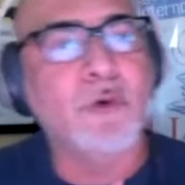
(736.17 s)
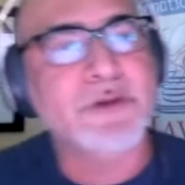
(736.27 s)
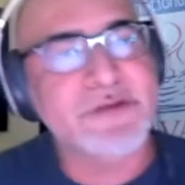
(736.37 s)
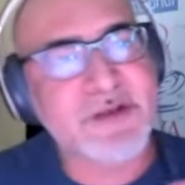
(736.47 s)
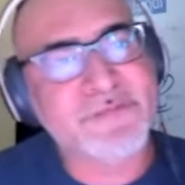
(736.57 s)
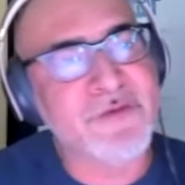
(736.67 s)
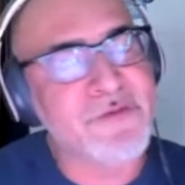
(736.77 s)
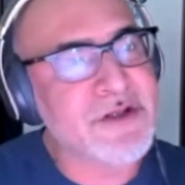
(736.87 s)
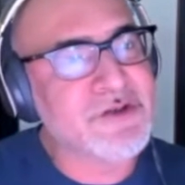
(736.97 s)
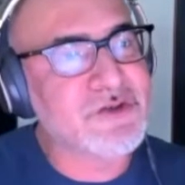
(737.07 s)
these different
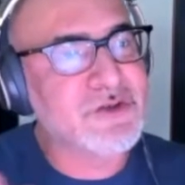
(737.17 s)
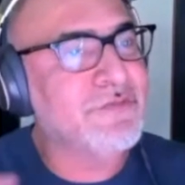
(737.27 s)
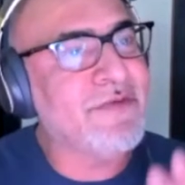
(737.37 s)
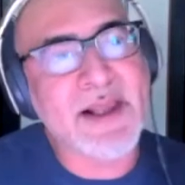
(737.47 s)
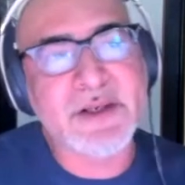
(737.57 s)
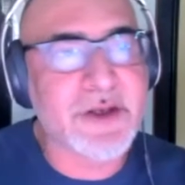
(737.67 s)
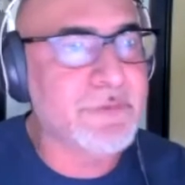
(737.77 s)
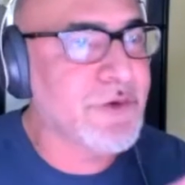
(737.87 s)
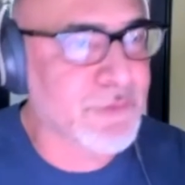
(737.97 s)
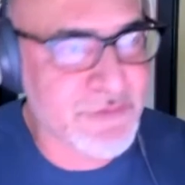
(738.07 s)
runs to evaluate
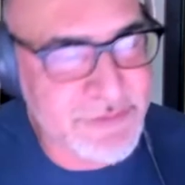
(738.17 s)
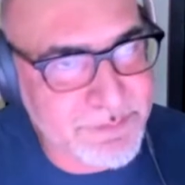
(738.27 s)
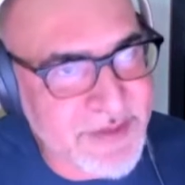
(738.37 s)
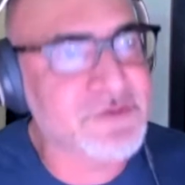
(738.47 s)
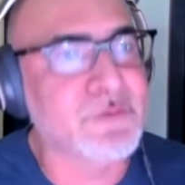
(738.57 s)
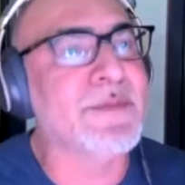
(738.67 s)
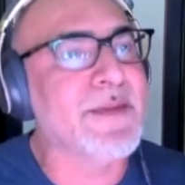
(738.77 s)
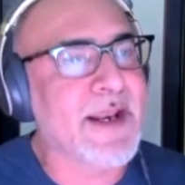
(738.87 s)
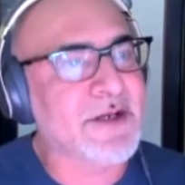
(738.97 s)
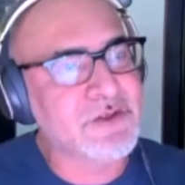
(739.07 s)
which was the best one
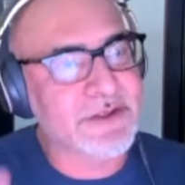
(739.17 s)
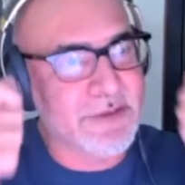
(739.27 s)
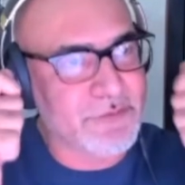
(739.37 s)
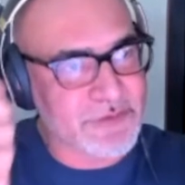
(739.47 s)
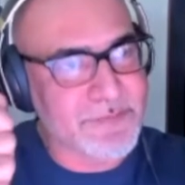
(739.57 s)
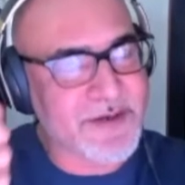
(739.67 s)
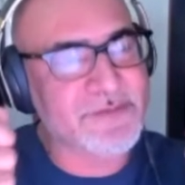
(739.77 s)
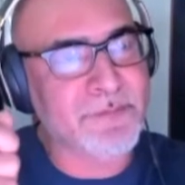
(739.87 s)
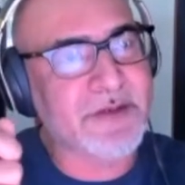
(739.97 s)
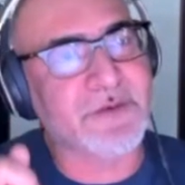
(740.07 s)
that actually give you the
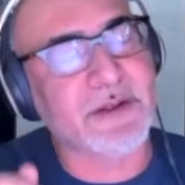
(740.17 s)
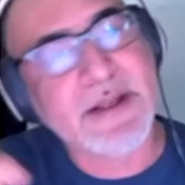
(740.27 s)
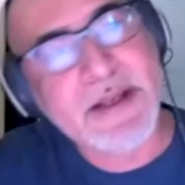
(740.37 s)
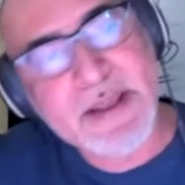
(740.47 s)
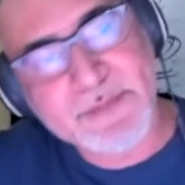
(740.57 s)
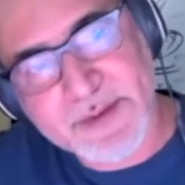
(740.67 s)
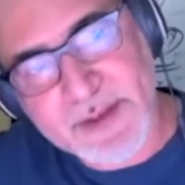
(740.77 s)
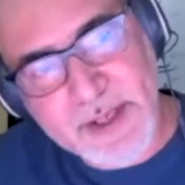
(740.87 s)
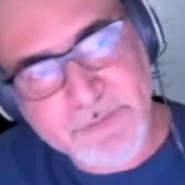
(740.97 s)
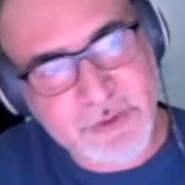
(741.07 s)
best metric that
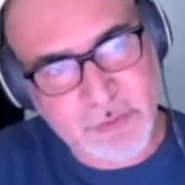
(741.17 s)
allows you